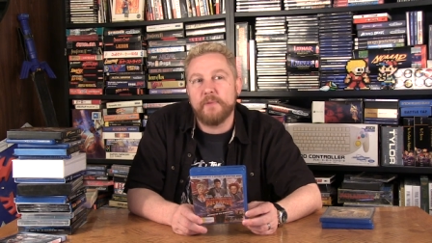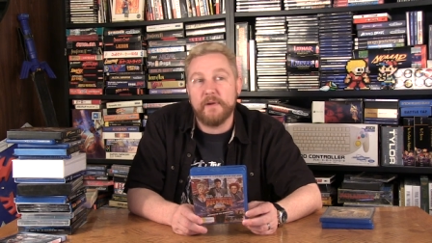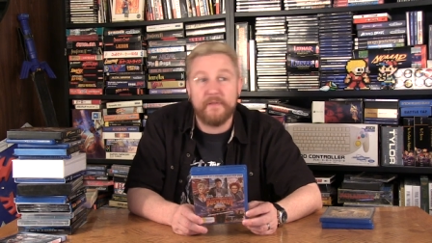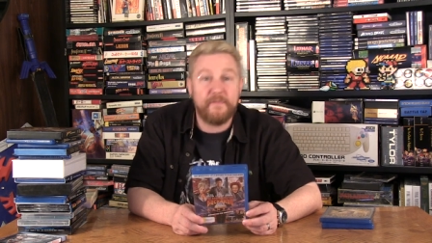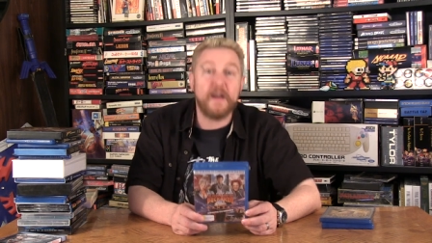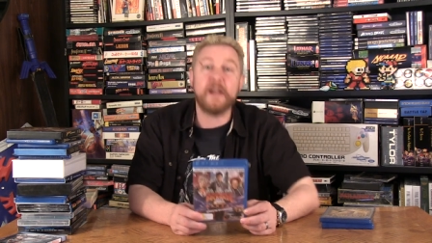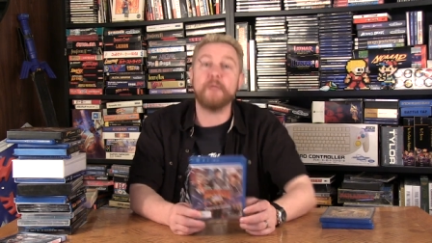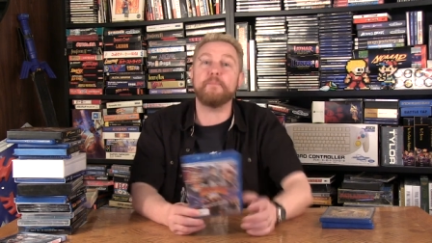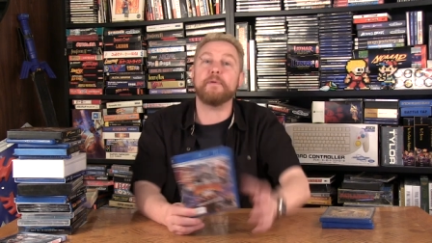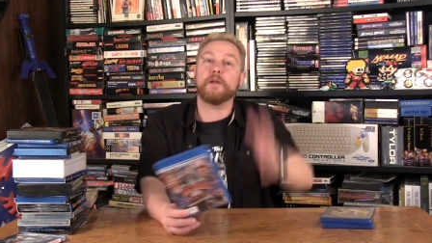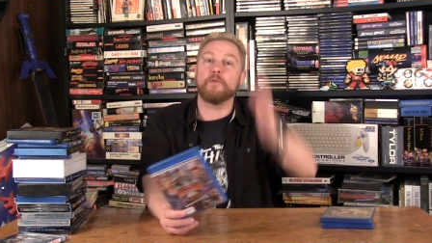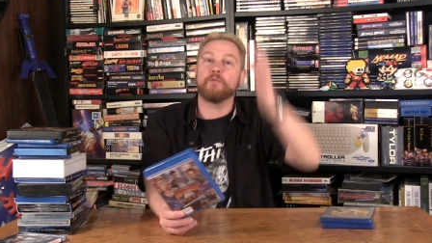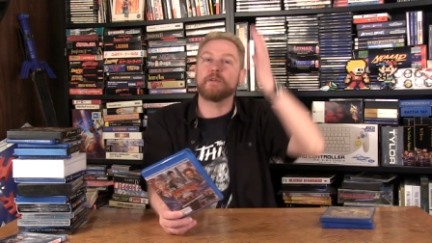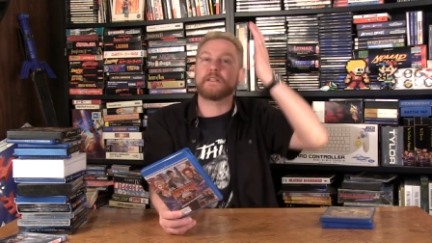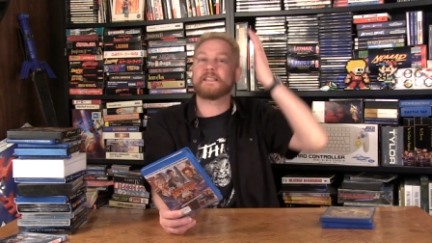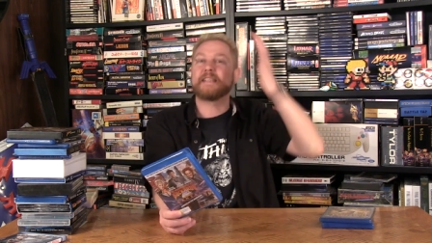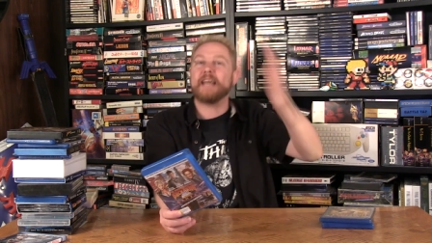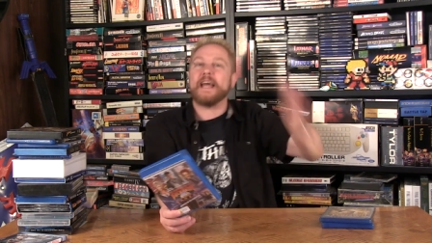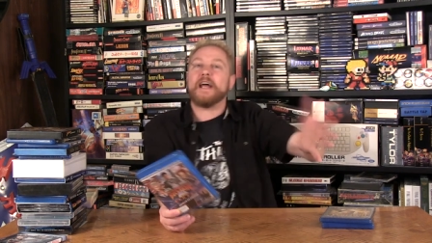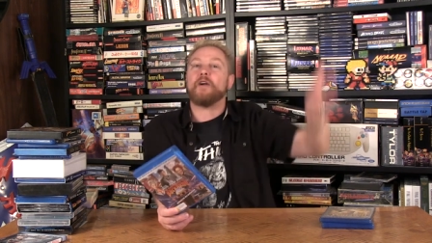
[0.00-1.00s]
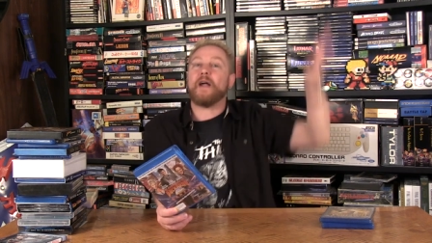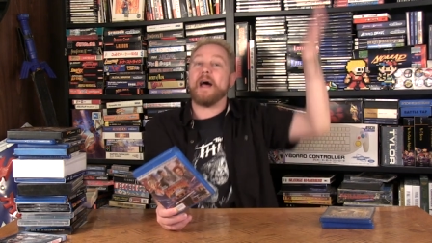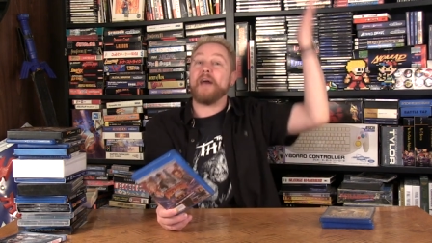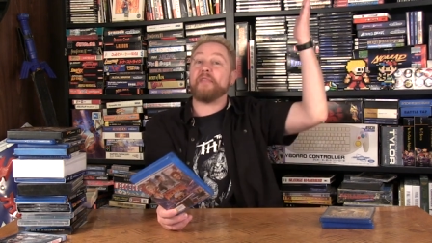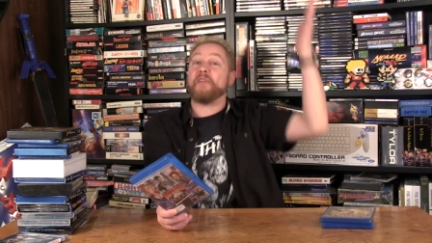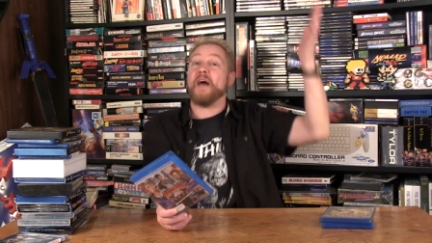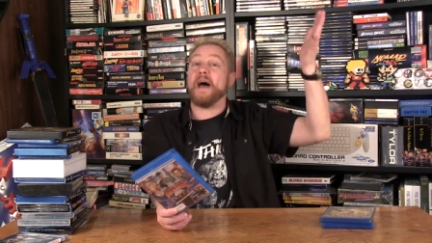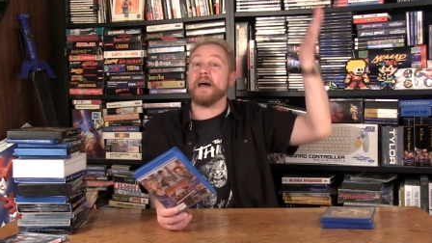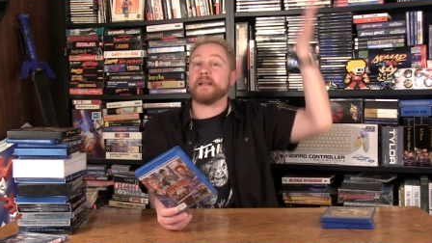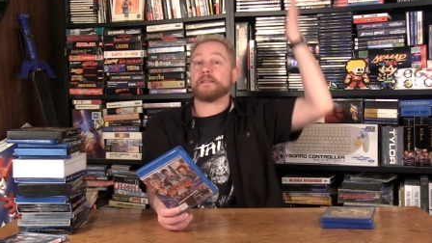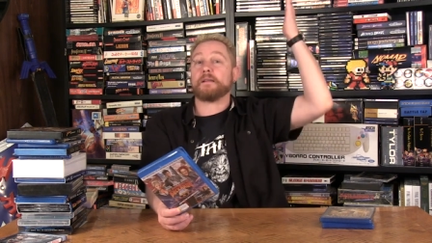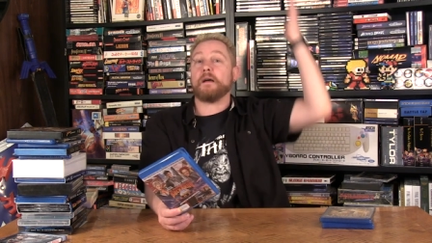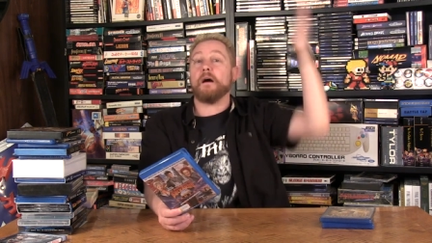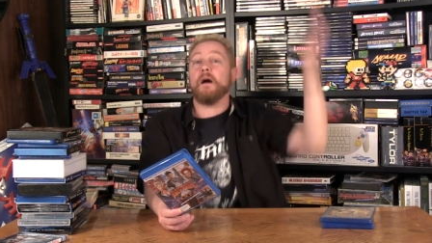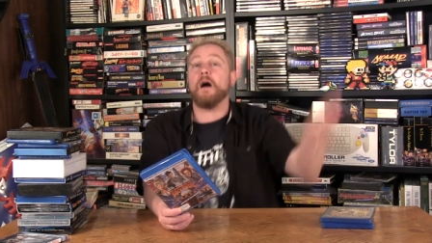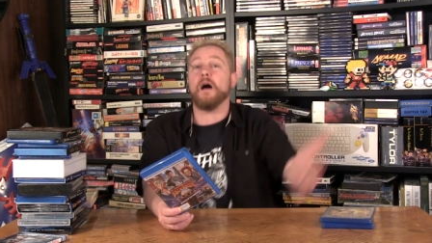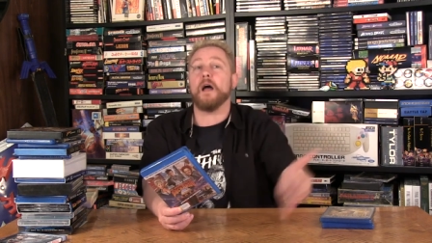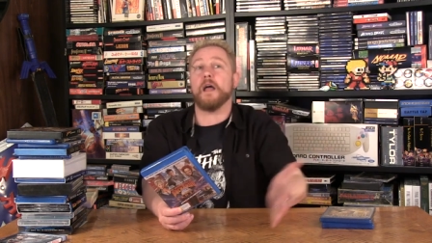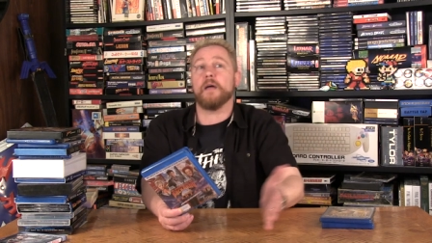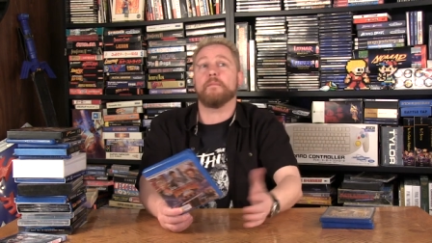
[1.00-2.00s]
But if anybody was there at that
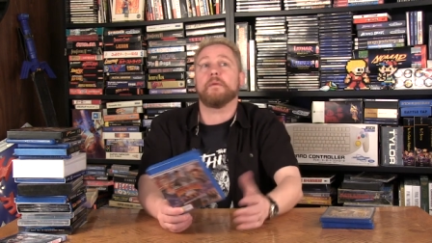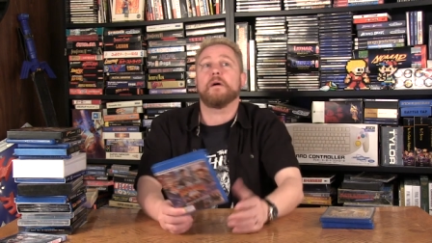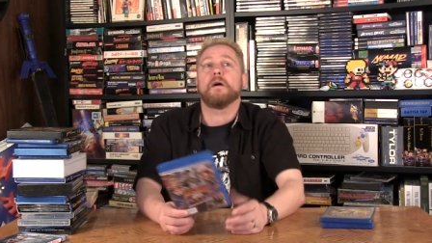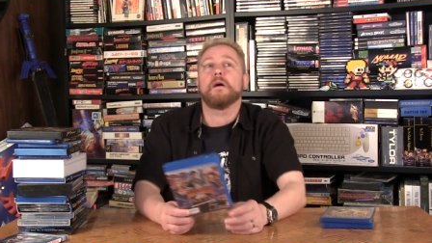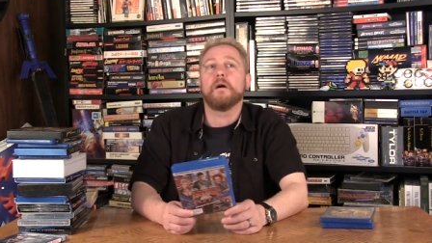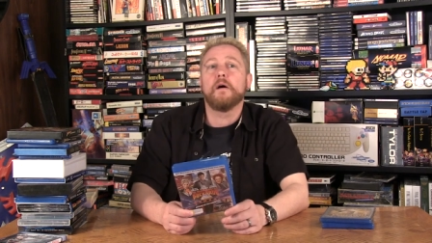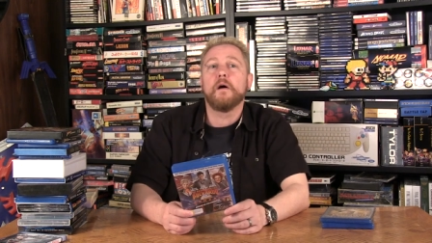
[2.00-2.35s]
time,